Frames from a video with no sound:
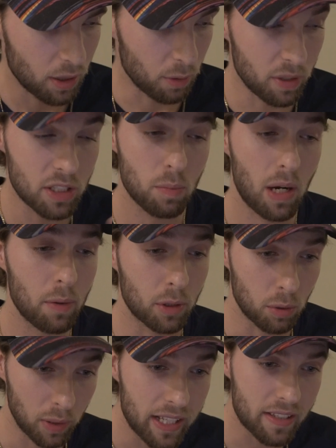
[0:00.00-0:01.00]
the reason why we're
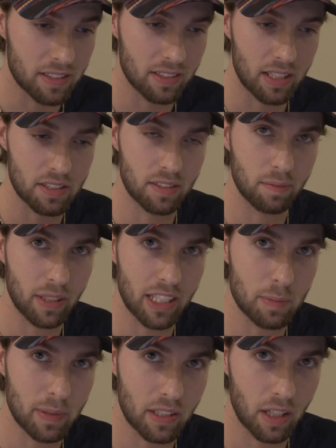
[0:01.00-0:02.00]
creating this lesson is
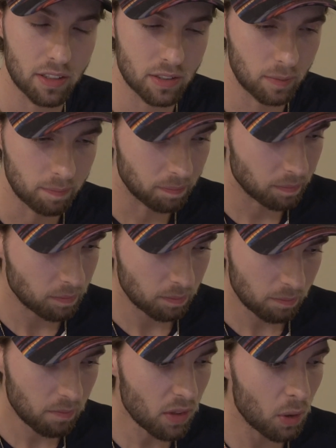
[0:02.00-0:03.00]
because
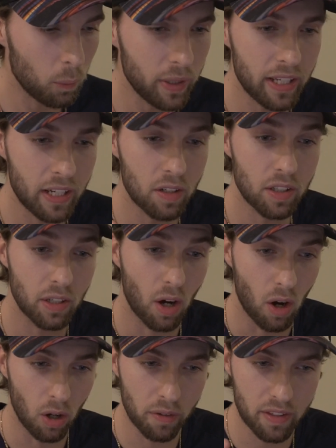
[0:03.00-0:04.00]
we hear it
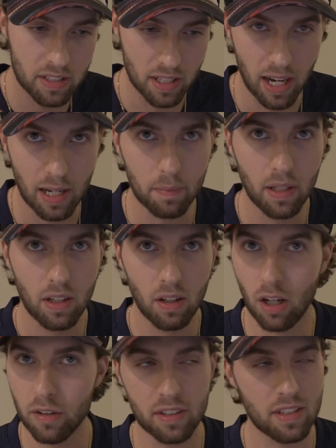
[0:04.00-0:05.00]
all the time,
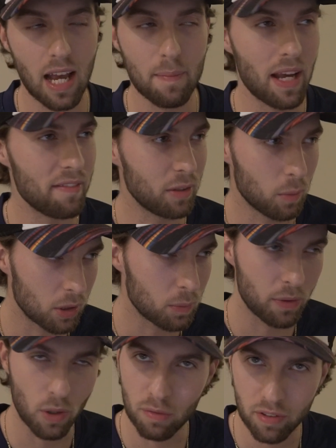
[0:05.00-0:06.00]
having worked
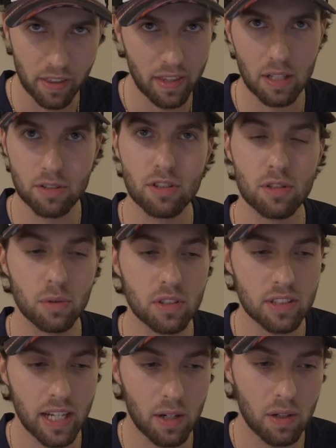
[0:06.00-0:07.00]
with over 1,000 students
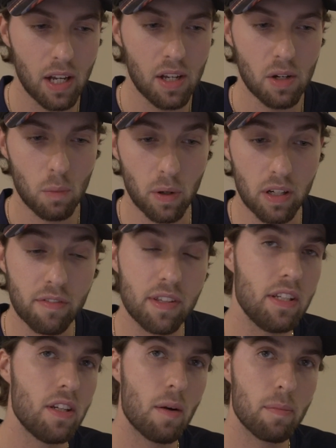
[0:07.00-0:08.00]
now. One of the
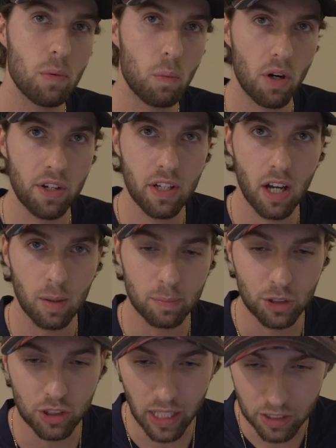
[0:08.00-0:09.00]
number one
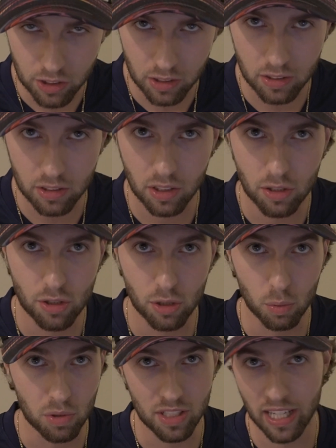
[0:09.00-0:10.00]
objections
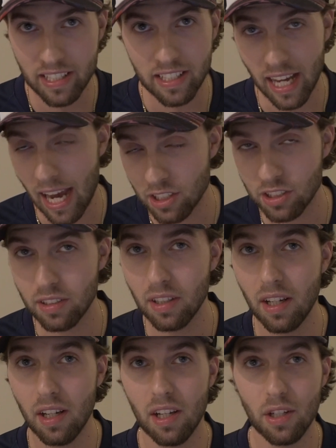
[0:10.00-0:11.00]
to taking action,
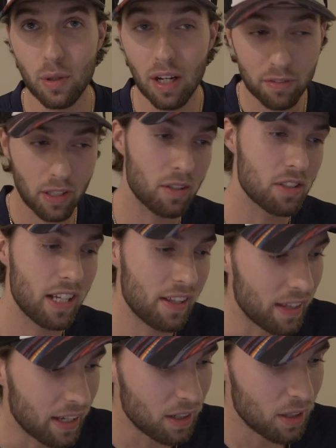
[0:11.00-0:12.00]
you have to understand
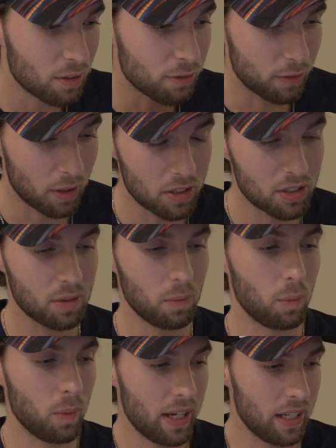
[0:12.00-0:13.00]
that first,
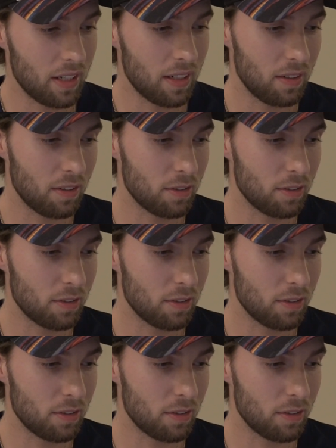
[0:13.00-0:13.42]
when